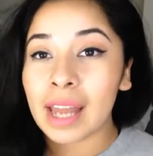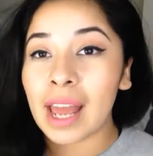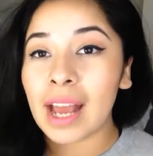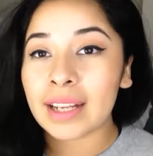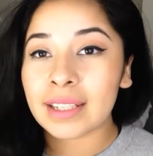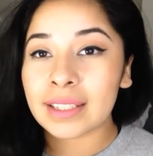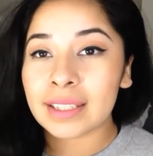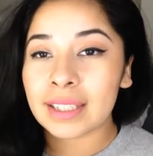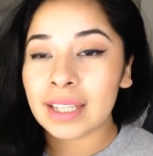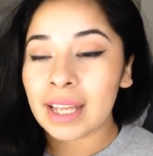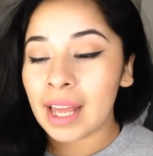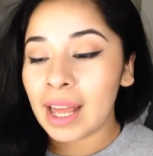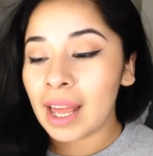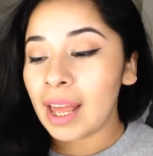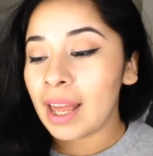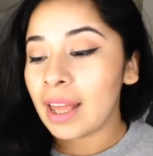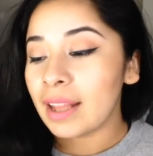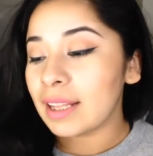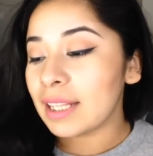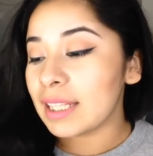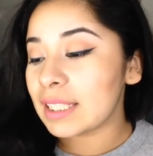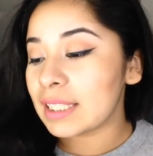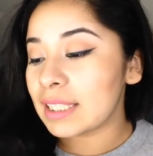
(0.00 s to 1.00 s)
Next,
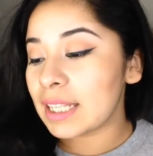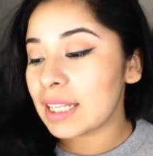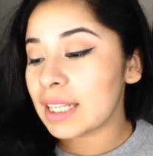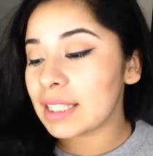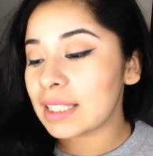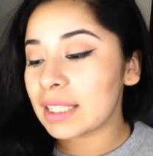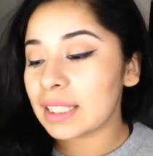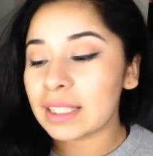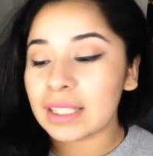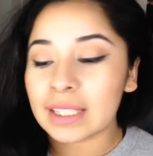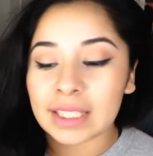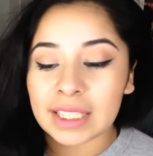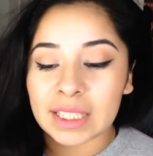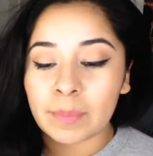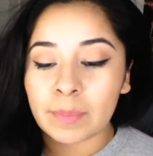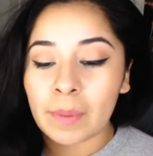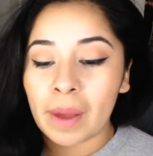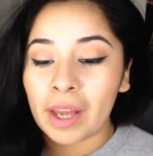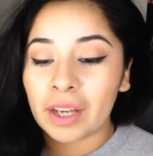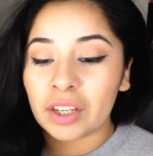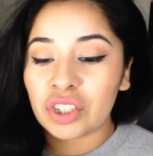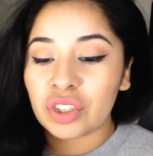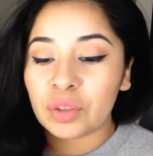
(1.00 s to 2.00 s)
this is the
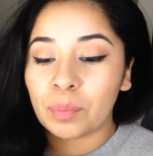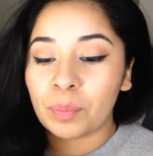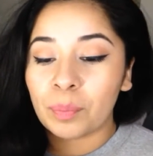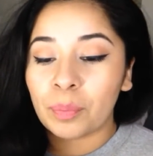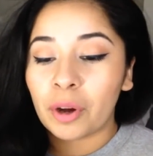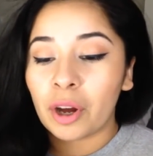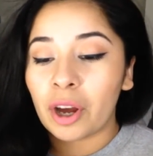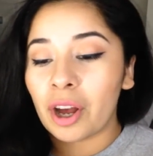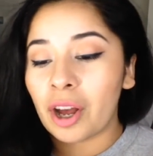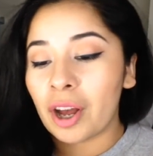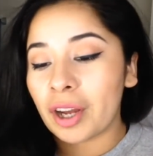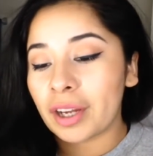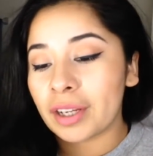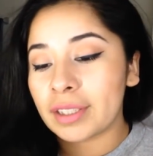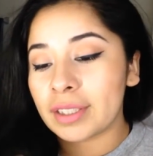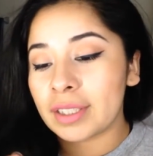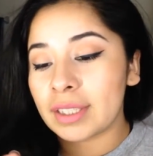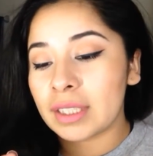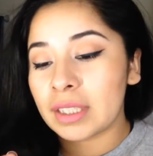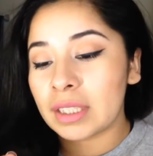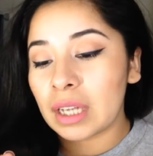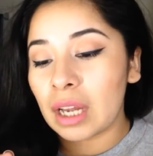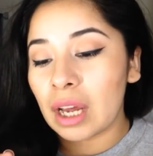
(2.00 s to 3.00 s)
Smashbox
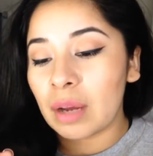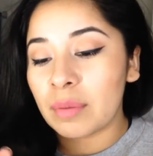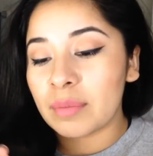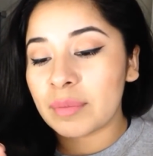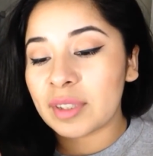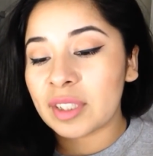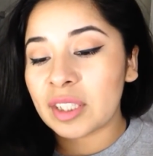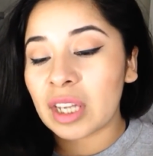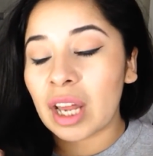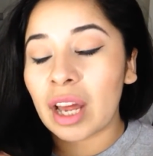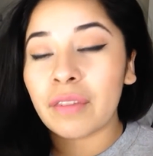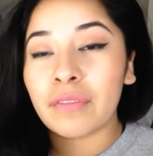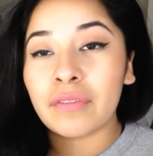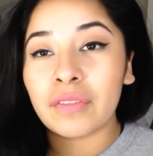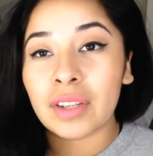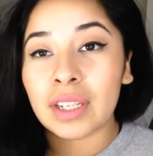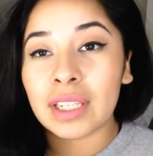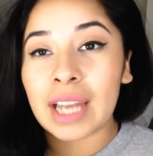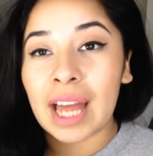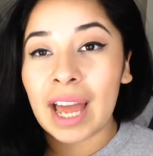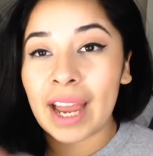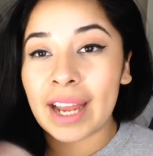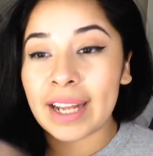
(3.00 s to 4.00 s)

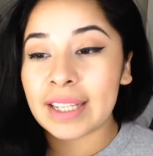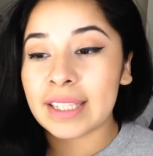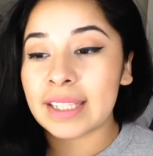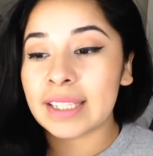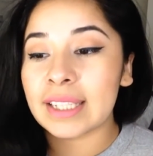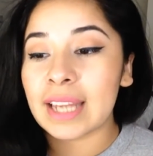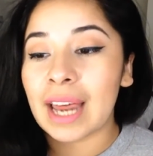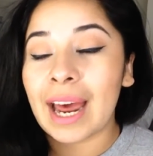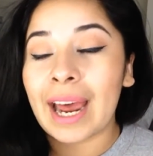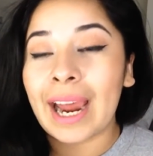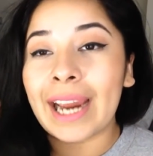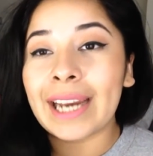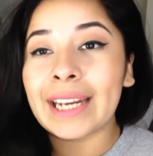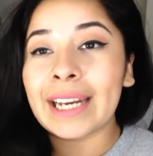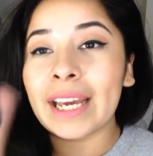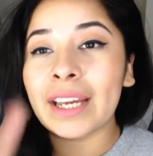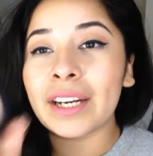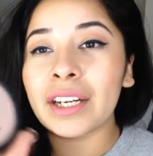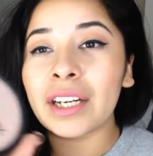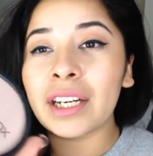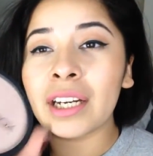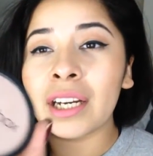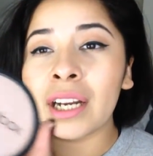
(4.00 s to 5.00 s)
Soft Lights
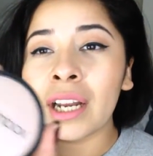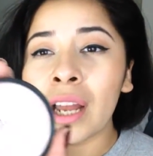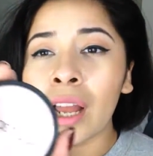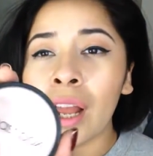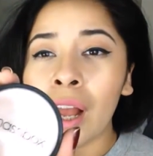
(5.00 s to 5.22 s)
highlighter.